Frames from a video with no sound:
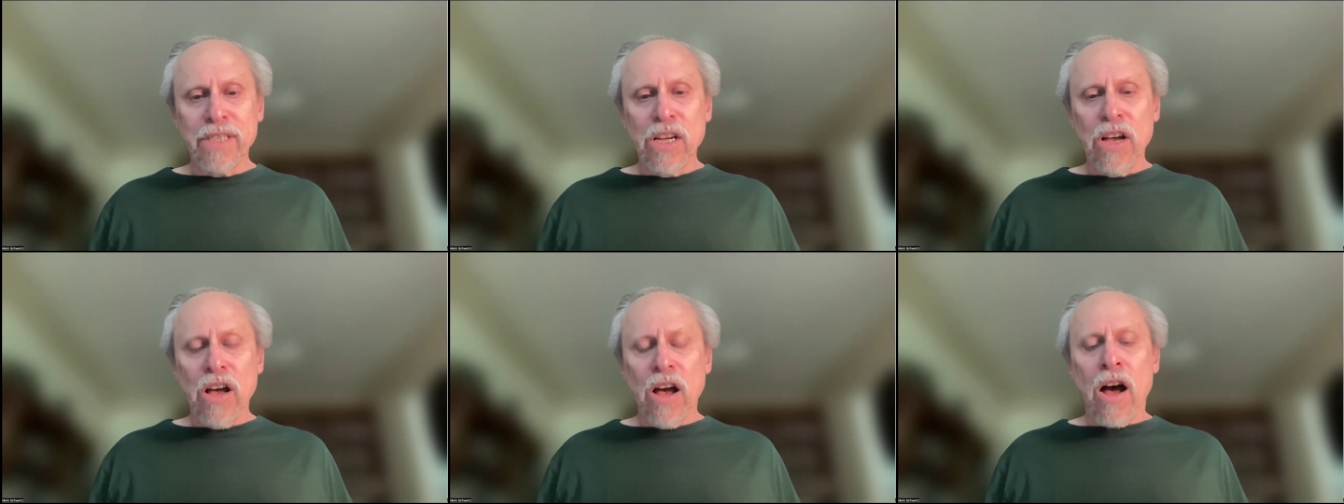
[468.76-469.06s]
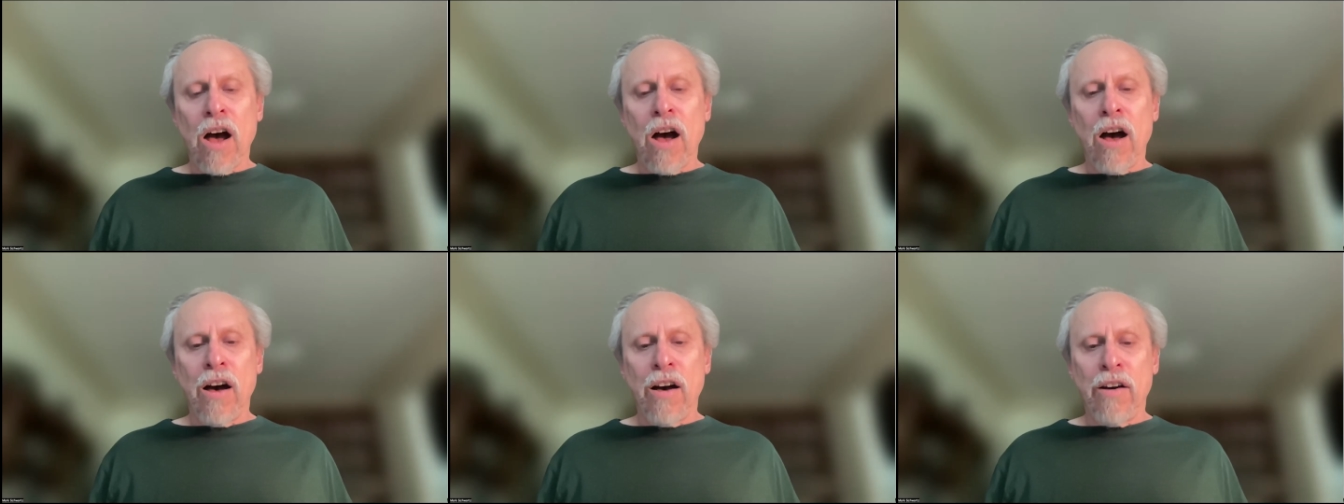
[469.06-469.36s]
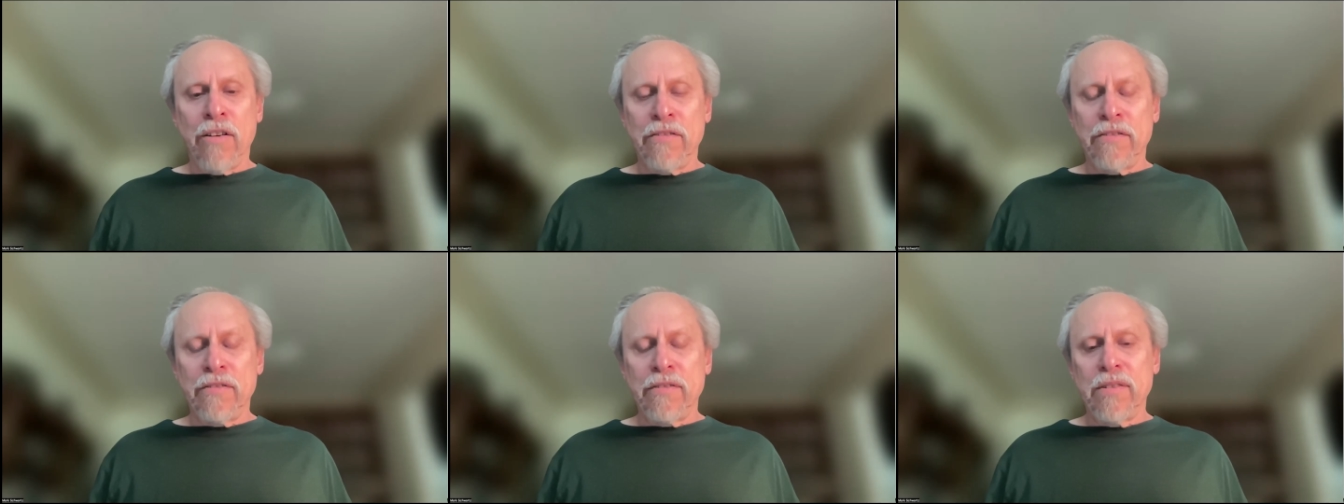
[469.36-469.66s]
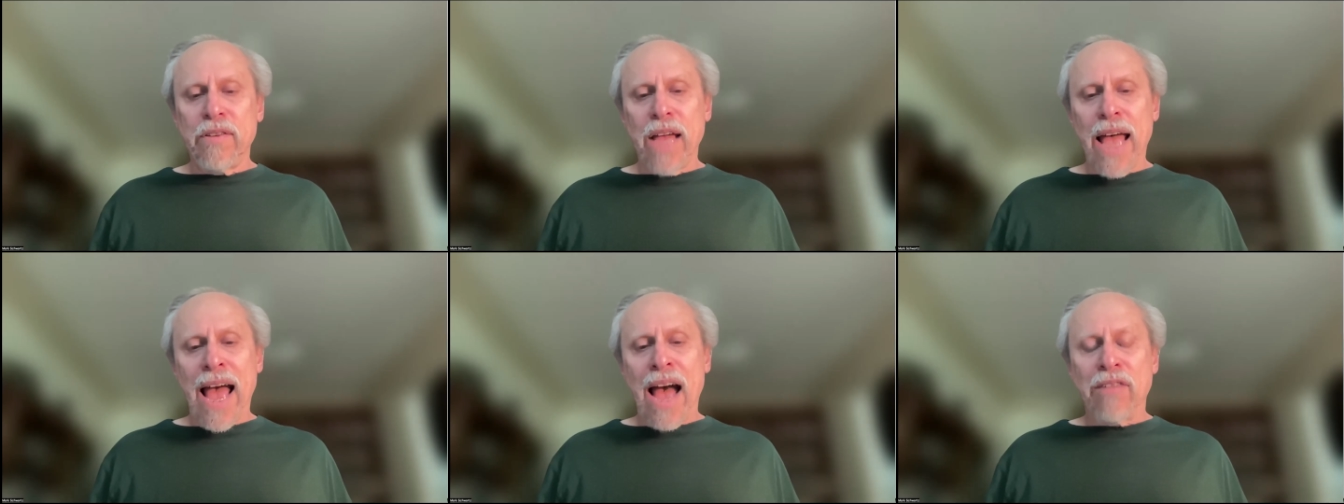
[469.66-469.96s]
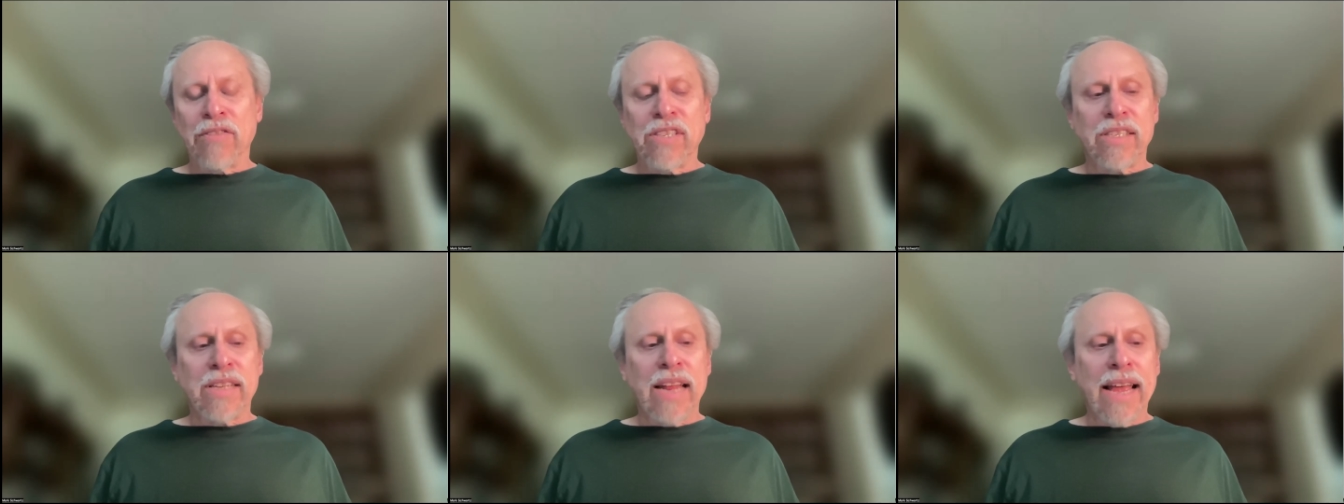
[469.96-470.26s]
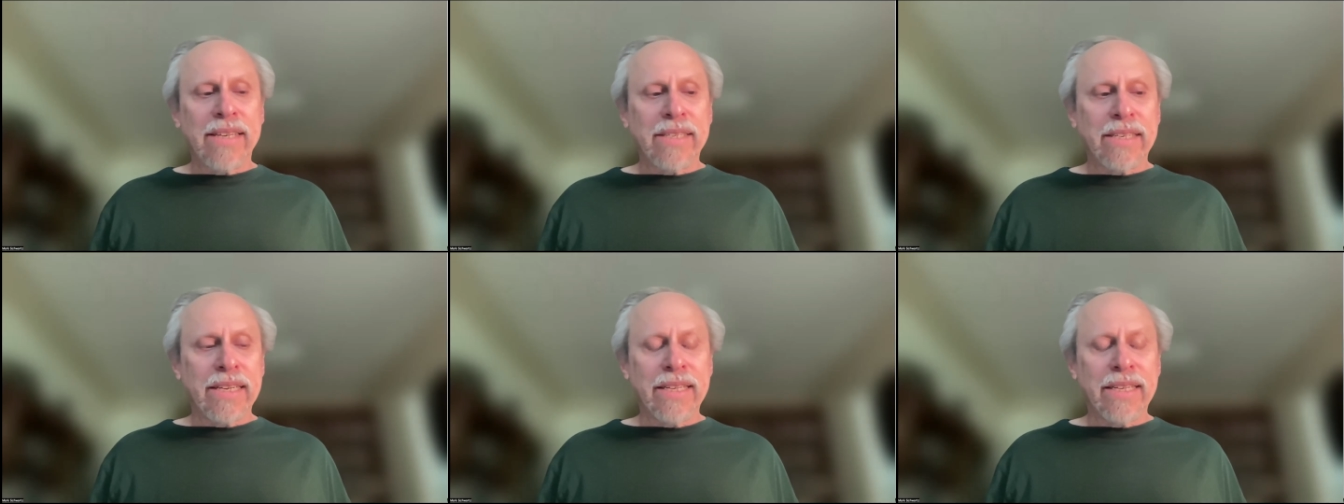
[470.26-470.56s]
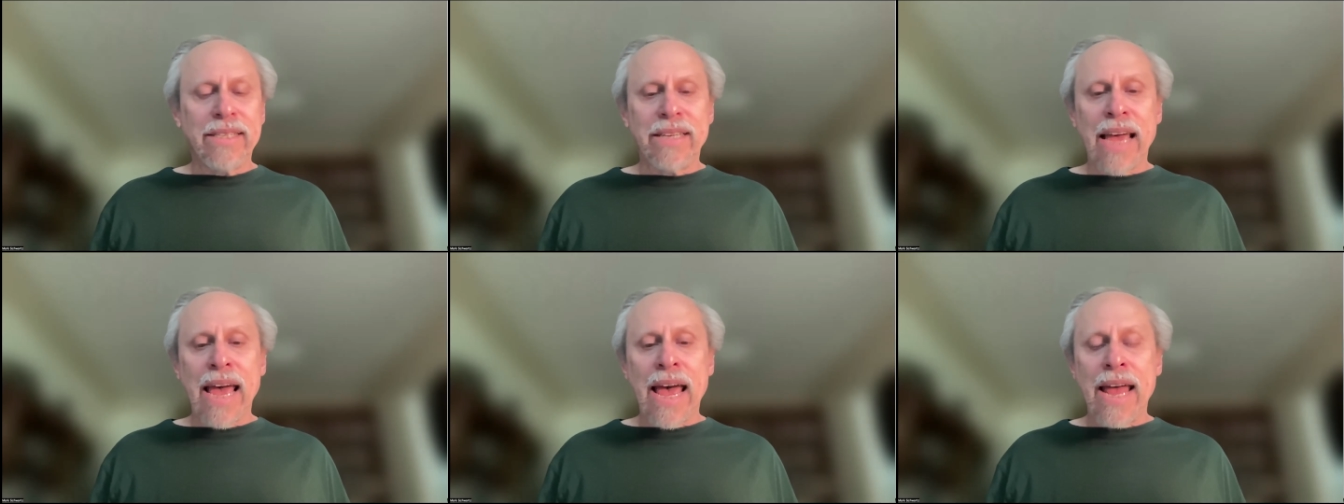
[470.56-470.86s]
of outstanding
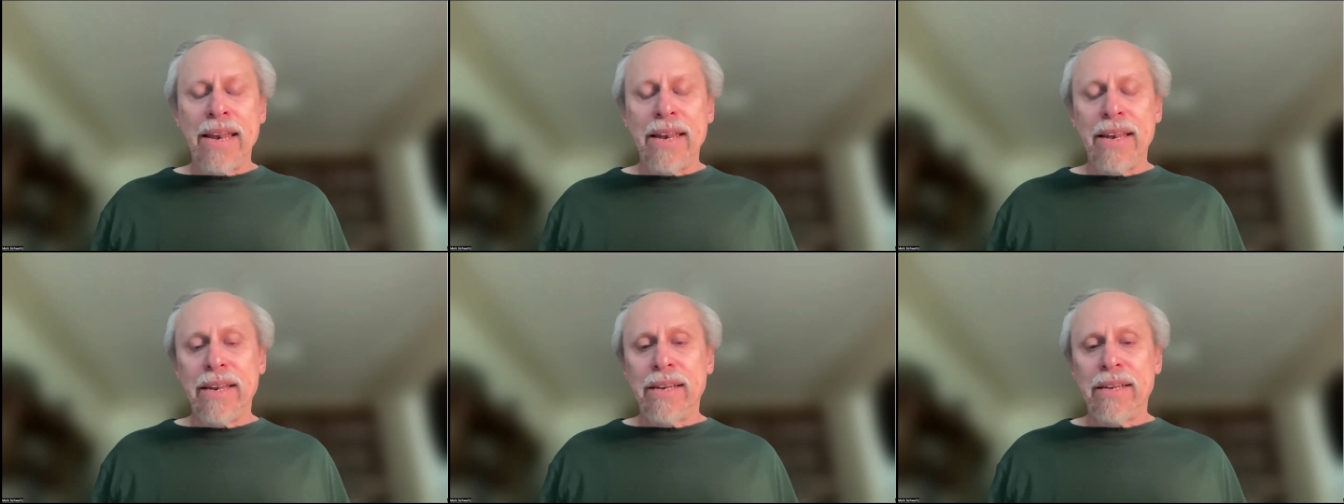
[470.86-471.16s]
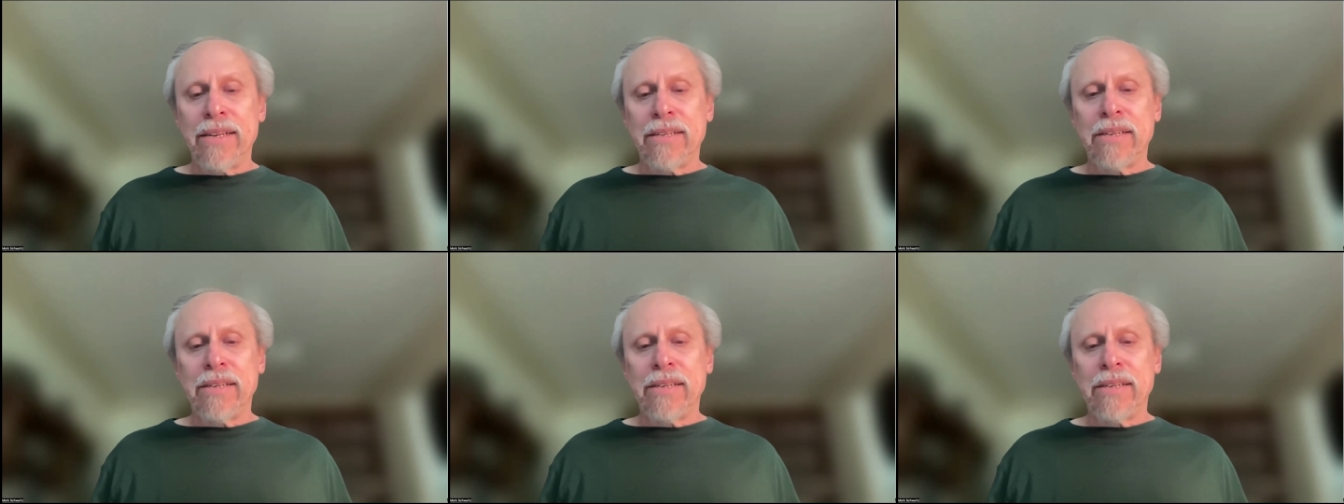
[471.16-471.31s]
debt,